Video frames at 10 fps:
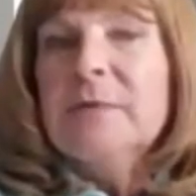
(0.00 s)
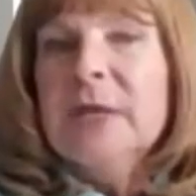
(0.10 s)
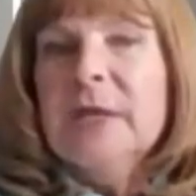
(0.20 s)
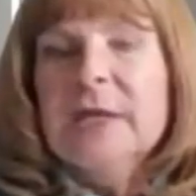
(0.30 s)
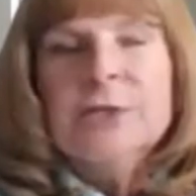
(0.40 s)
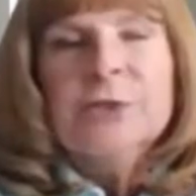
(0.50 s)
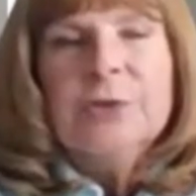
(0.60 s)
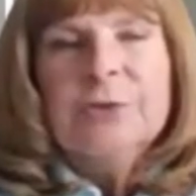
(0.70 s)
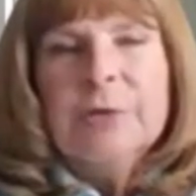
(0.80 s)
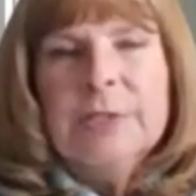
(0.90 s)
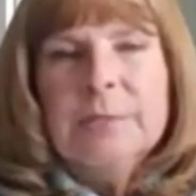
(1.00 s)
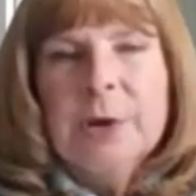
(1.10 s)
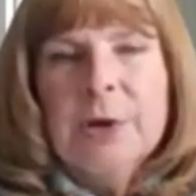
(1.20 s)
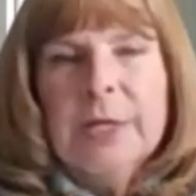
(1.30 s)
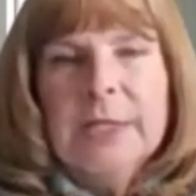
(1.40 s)
of the industry trends and
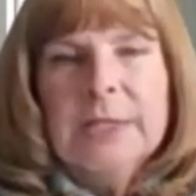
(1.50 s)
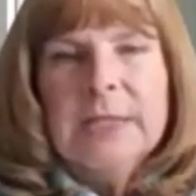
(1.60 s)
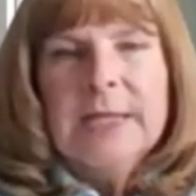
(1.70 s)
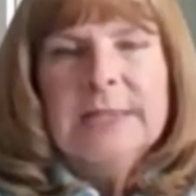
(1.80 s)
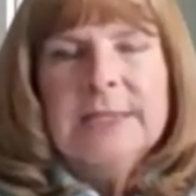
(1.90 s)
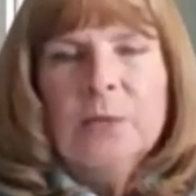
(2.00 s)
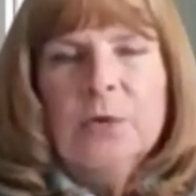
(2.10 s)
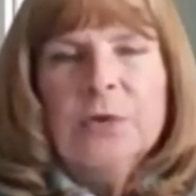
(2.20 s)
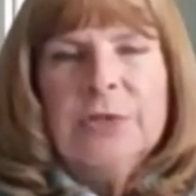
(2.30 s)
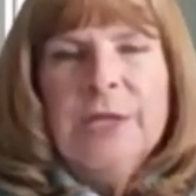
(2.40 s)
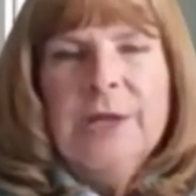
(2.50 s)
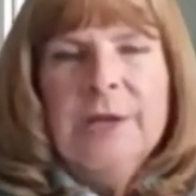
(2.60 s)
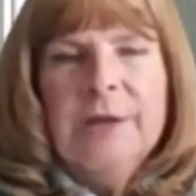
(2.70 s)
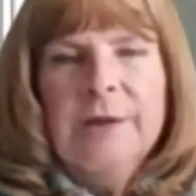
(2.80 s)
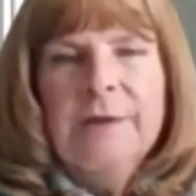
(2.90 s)
market insights that we're
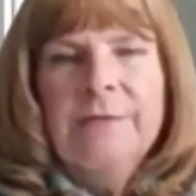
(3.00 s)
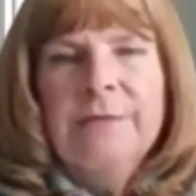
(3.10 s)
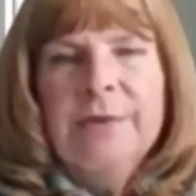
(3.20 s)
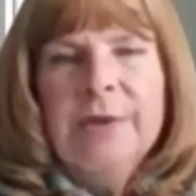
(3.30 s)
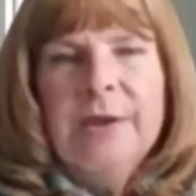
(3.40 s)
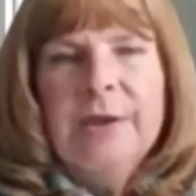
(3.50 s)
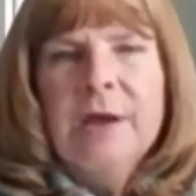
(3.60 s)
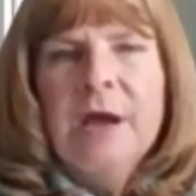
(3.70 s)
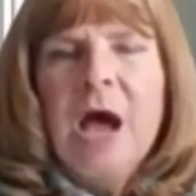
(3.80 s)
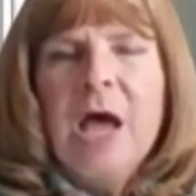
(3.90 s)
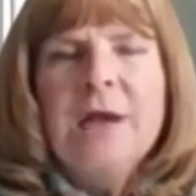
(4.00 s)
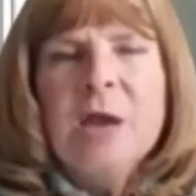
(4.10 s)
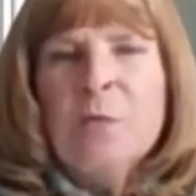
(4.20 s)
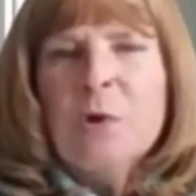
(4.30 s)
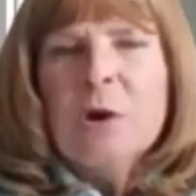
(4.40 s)
seeing in the
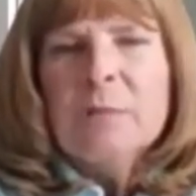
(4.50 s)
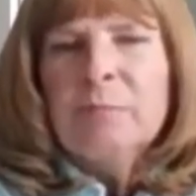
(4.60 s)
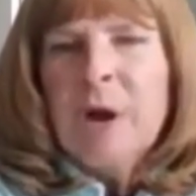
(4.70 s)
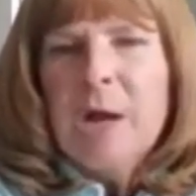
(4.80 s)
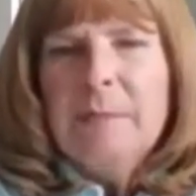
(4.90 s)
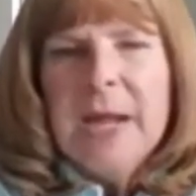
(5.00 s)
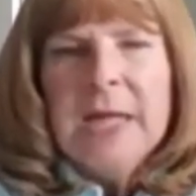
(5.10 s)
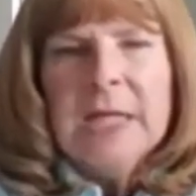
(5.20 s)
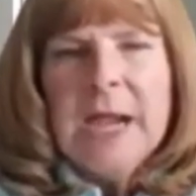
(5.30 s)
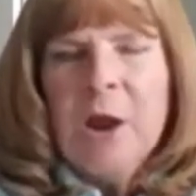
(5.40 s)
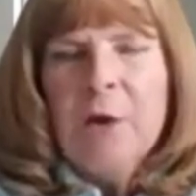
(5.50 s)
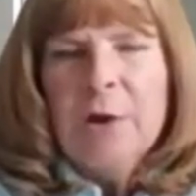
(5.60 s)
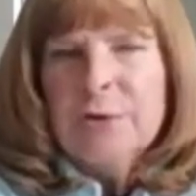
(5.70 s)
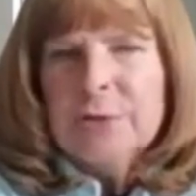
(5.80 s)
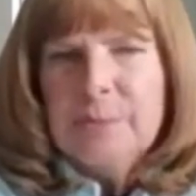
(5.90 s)
network and broadband and
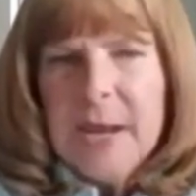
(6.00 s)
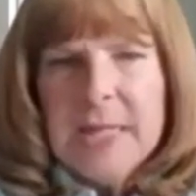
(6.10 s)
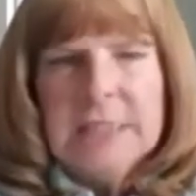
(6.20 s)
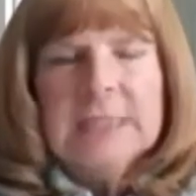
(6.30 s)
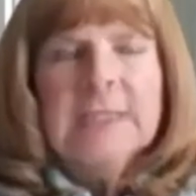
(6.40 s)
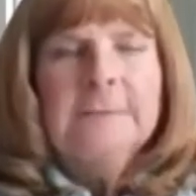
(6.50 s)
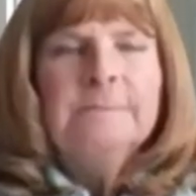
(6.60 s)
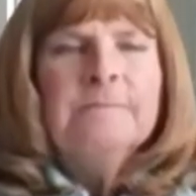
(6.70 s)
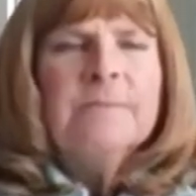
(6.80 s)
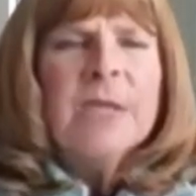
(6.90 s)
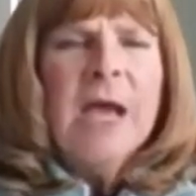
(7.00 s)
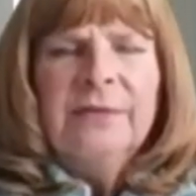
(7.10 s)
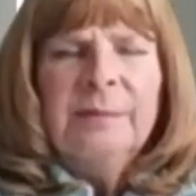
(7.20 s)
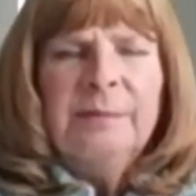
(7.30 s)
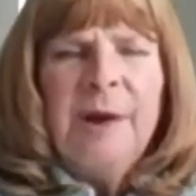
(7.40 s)
carrier space.
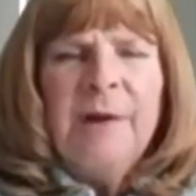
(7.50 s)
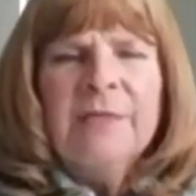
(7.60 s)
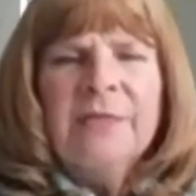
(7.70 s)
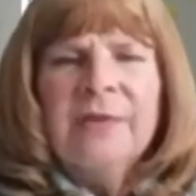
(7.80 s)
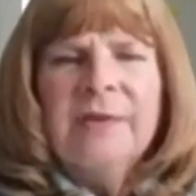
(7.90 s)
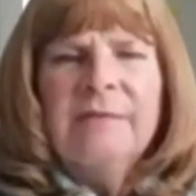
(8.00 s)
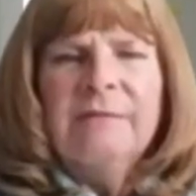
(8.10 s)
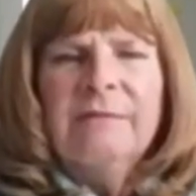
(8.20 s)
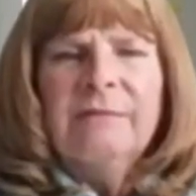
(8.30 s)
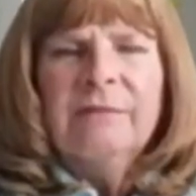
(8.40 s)
Part of the